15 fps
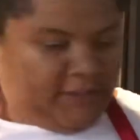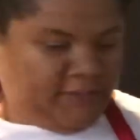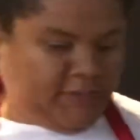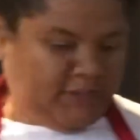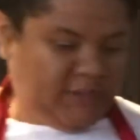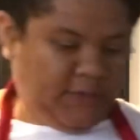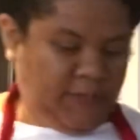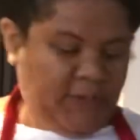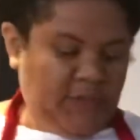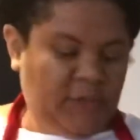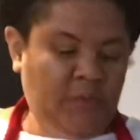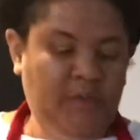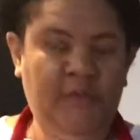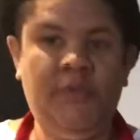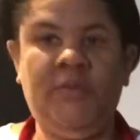salt and
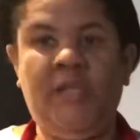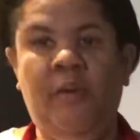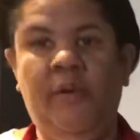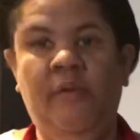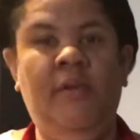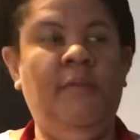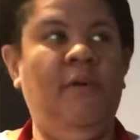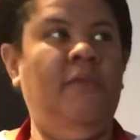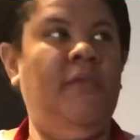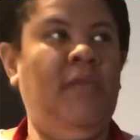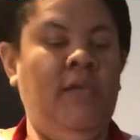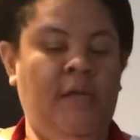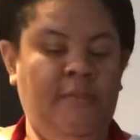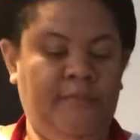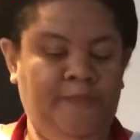it's okay in your diet,
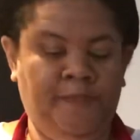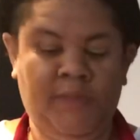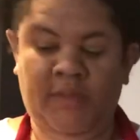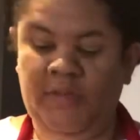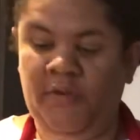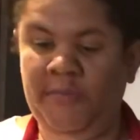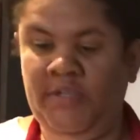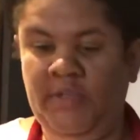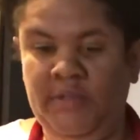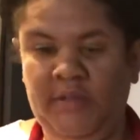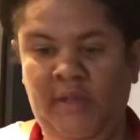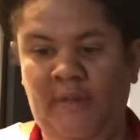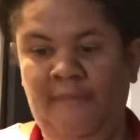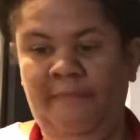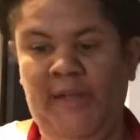feel free to add it.
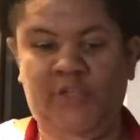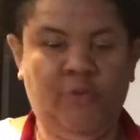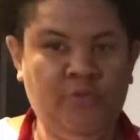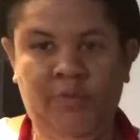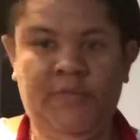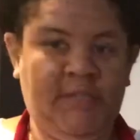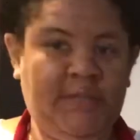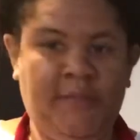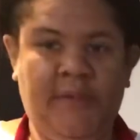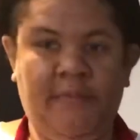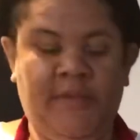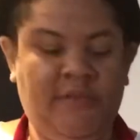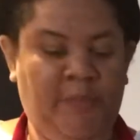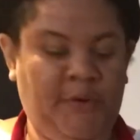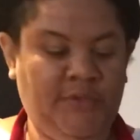You also notice I
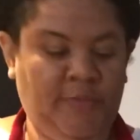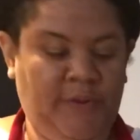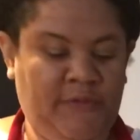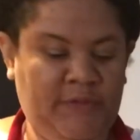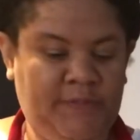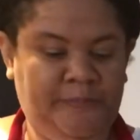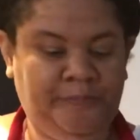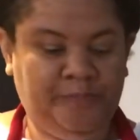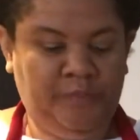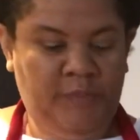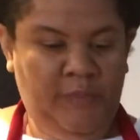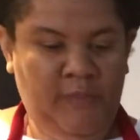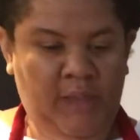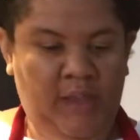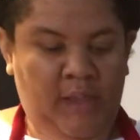added a half
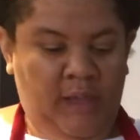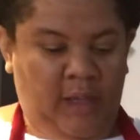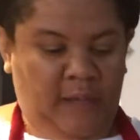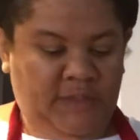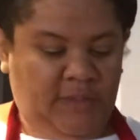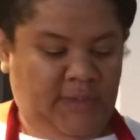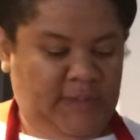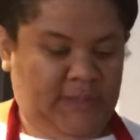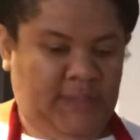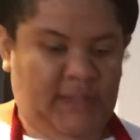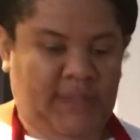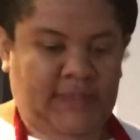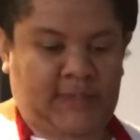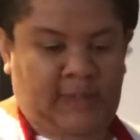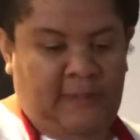a cup of
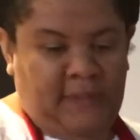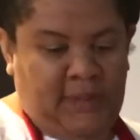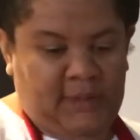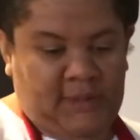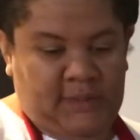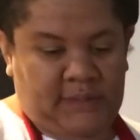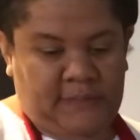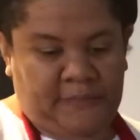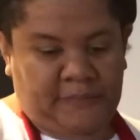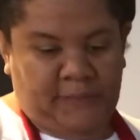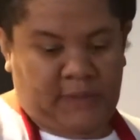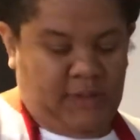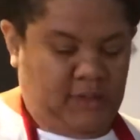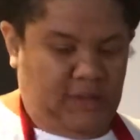cheese. Um,